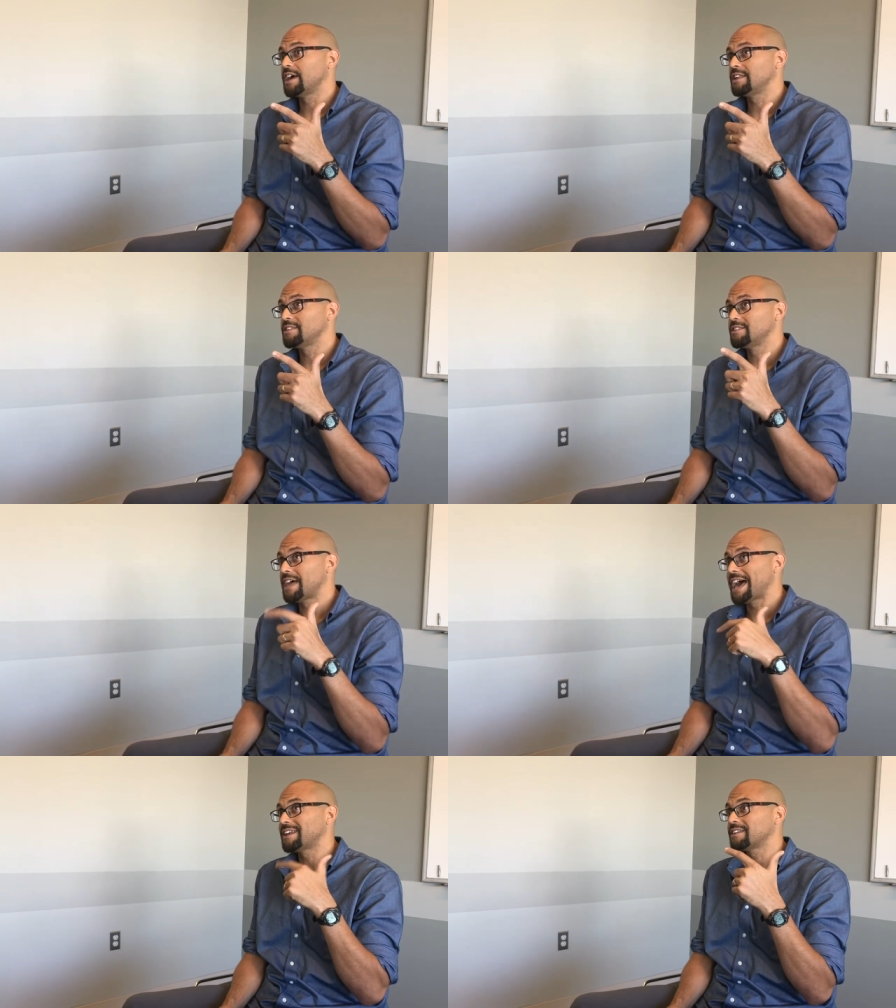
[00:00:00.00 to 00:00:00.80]
that
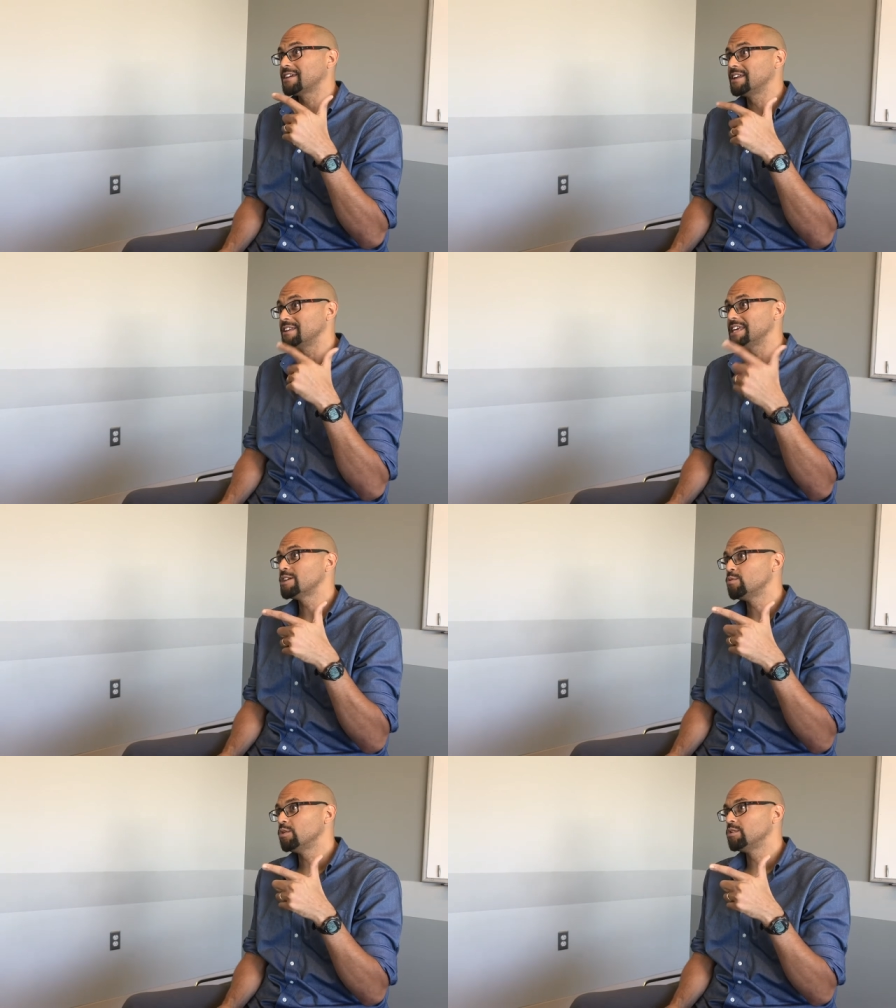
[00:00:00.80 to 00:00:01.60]
that can
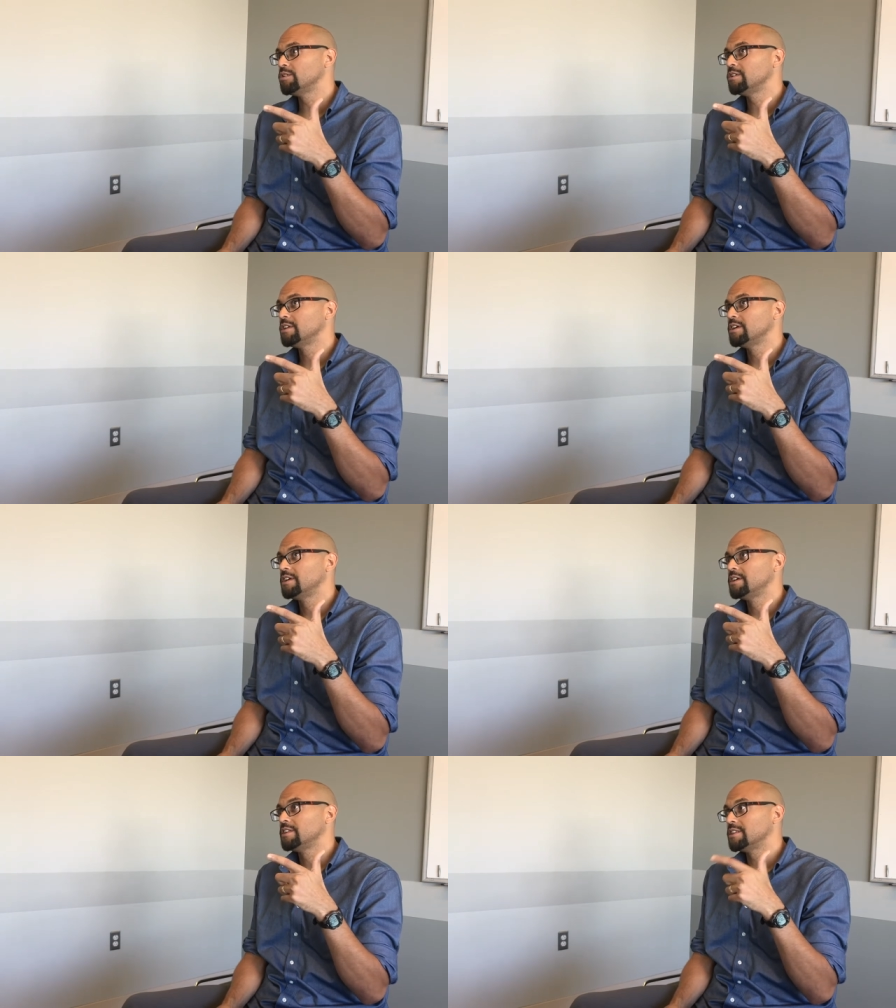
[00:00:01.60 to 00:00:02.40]
equal
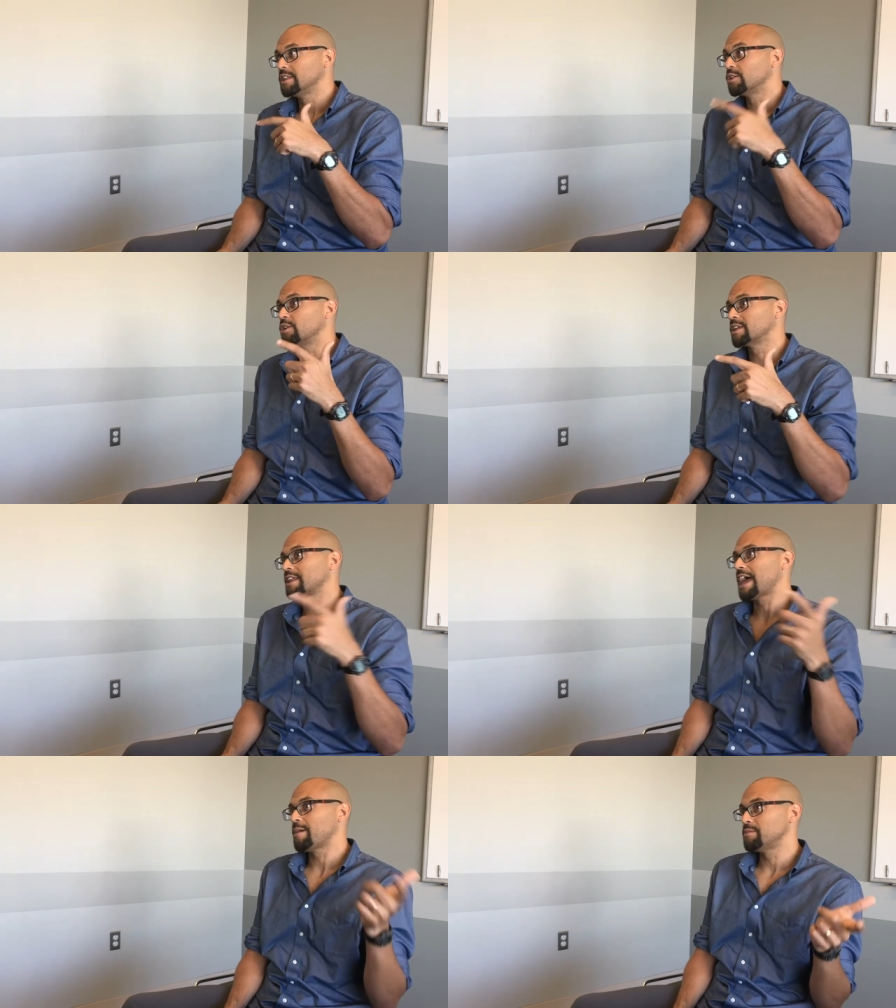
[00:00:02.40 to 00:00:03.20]
the learning
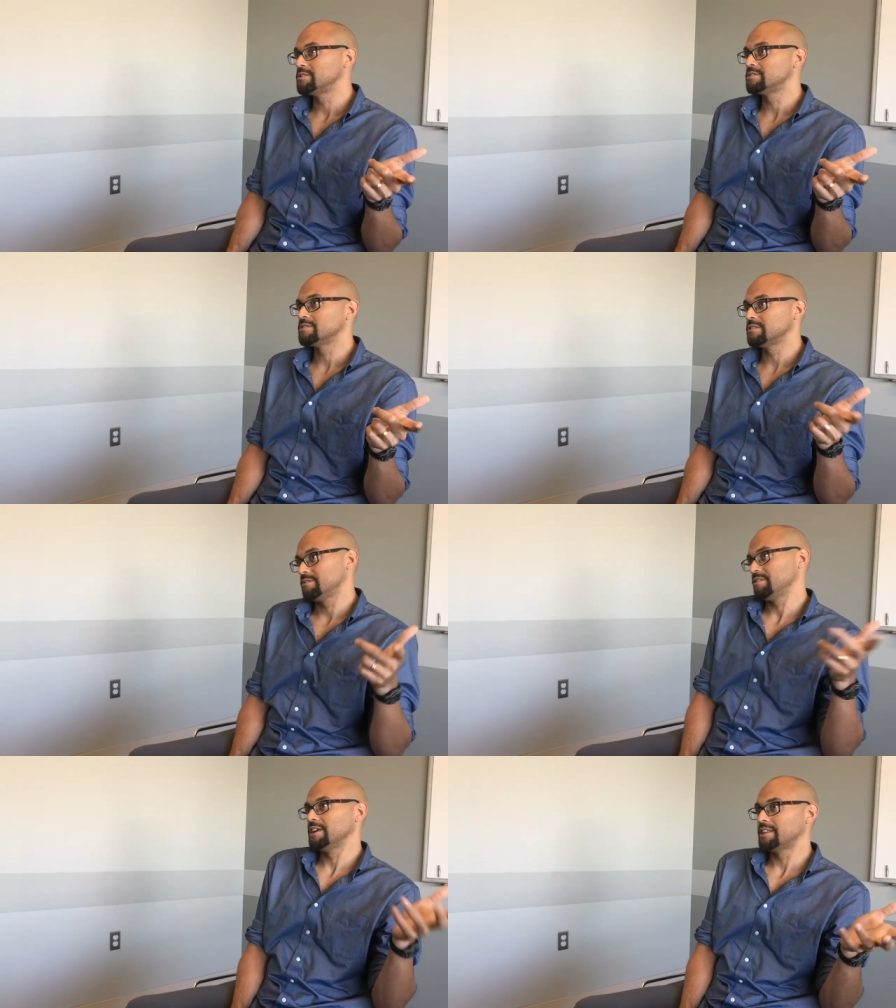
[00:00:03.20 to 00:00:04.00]
that happens
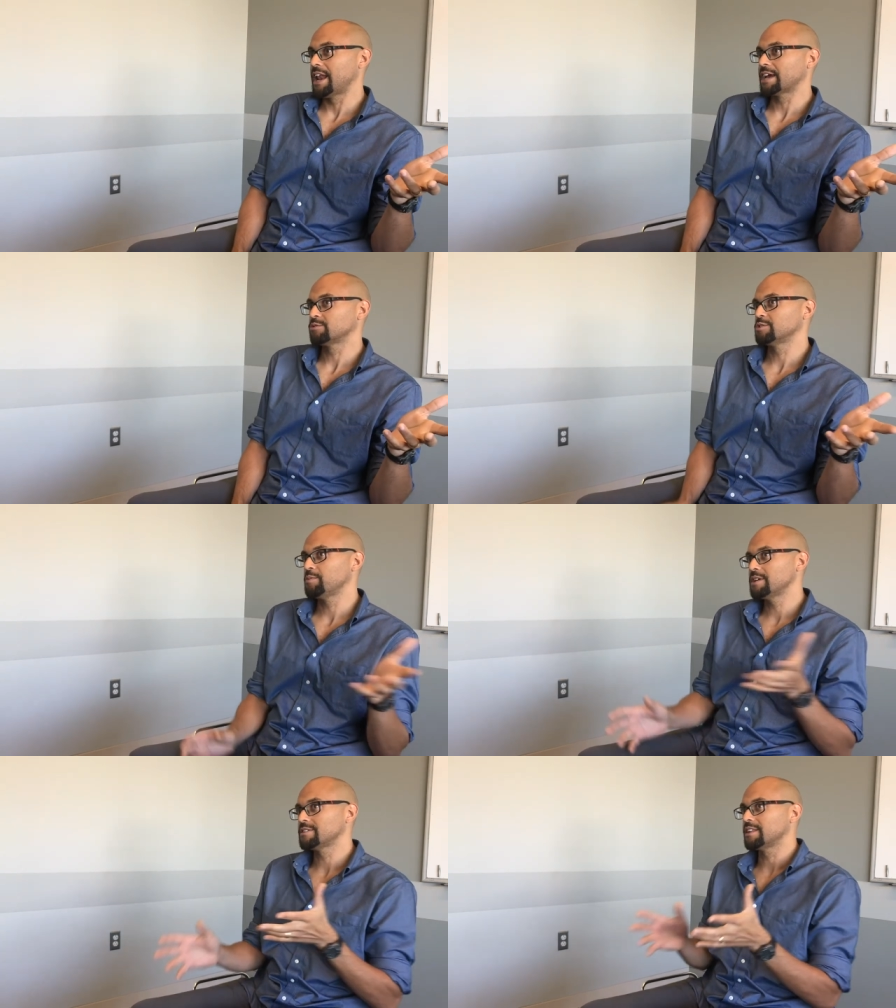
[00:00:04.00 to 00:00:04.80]
in that actual
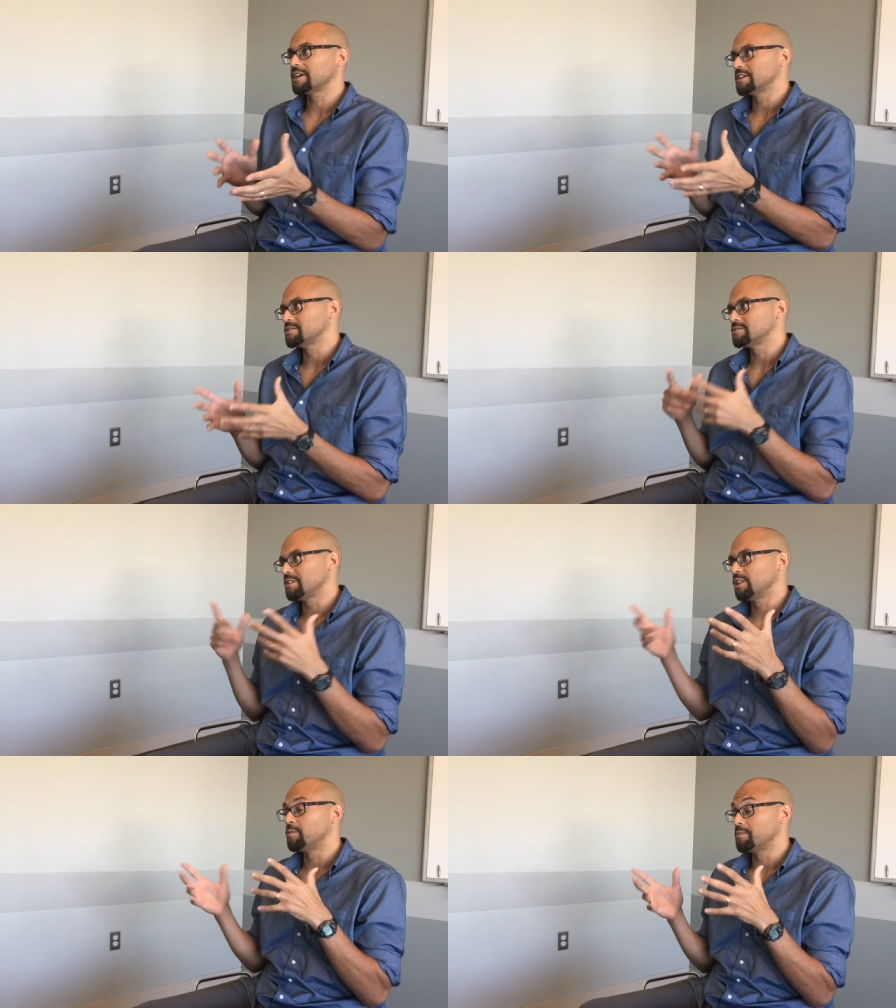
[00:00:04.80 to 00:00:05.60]
space, I think is
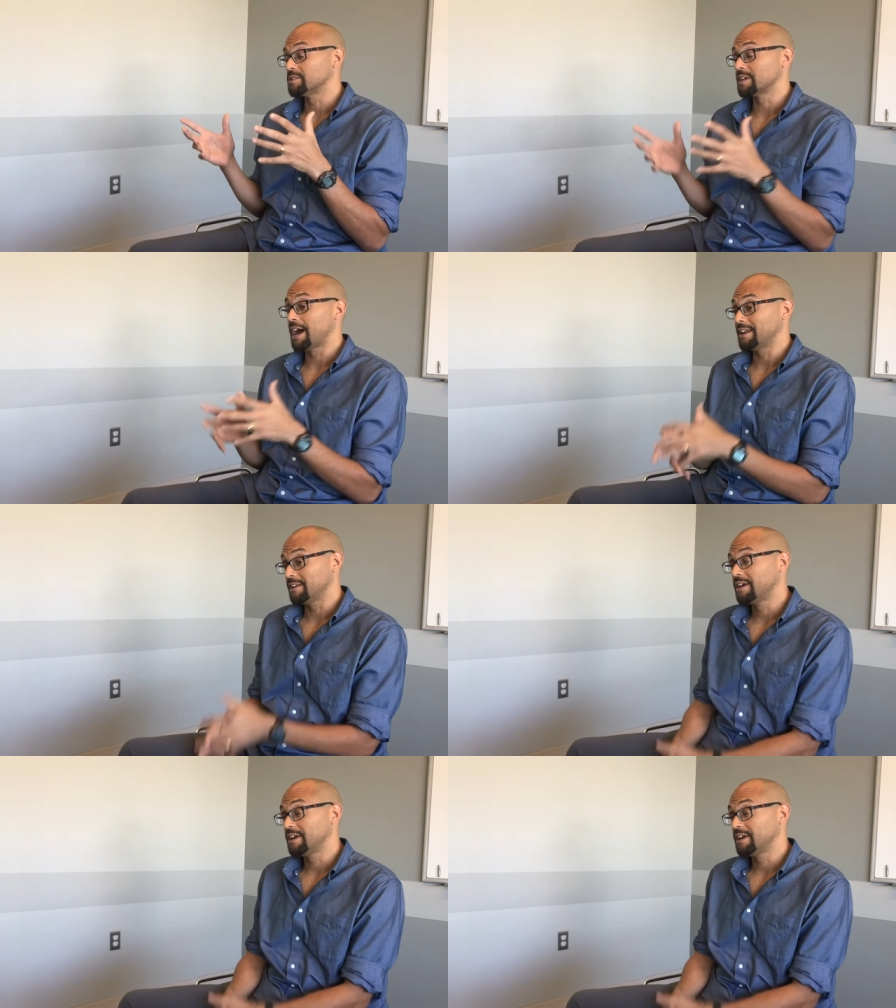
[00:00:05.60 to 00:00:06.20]
a little bit misguided.